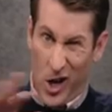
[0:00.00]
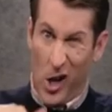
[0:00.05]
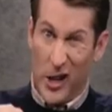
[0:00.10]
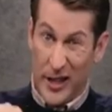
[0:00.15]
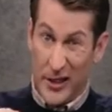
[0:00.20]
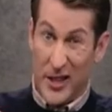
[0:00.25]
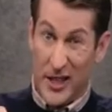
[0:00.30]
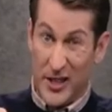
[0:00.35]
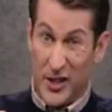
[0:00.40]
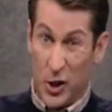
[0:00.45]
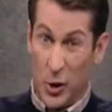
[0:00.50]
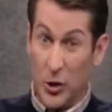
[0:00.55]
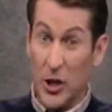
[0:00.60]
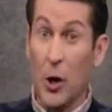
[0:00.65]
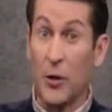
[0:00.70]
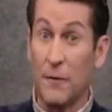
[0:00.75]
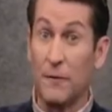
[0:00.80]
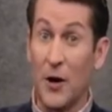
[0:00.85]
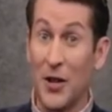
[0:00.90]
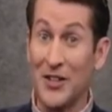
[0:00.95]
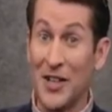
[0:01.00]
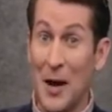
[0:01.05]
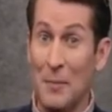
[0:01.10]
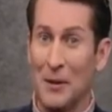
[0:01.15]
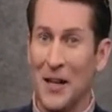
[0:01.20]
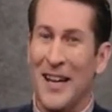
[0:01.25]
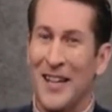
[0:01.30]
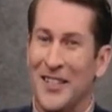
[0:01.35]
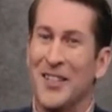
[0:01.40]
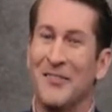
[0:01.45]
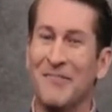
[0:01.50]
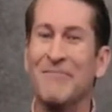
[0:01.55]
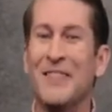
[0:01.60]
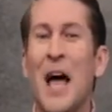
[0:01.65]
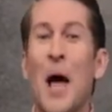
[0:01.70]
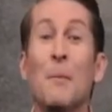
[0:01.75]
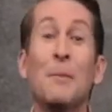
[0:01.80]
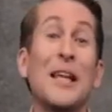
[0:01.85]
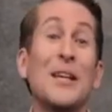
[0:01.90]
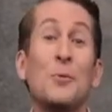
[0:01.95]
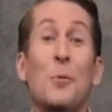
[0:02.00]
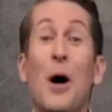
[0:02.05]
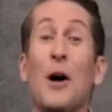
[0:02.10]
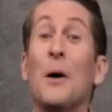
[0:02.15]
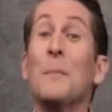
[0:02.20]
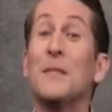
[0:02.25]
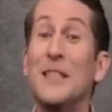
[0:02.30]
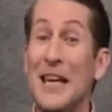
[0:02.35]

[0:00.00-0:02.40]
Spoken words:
calling this studio the Funtime Place. Please welcome